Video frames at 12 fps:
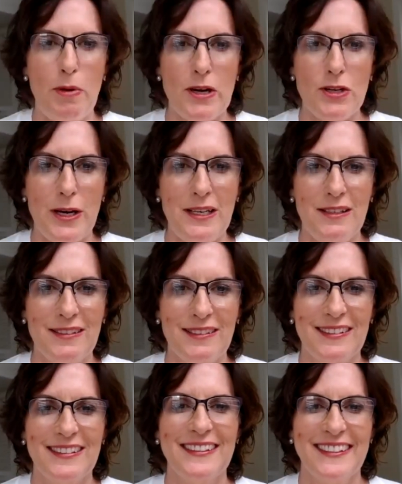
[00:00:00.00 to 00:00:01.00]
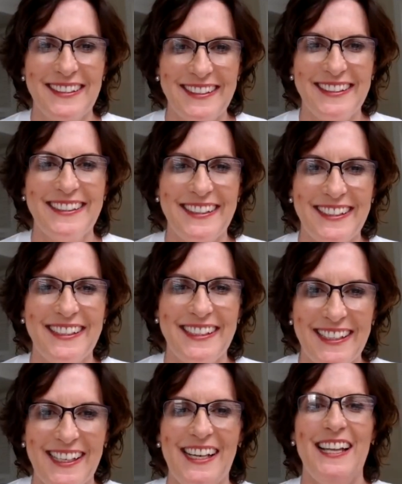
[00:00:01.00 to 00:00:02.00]
prayer train dot
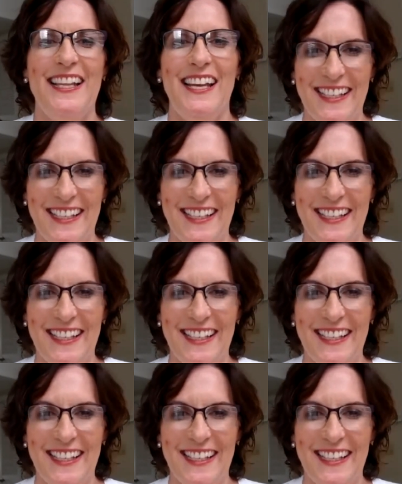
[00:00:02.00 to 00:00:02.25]
com, Trump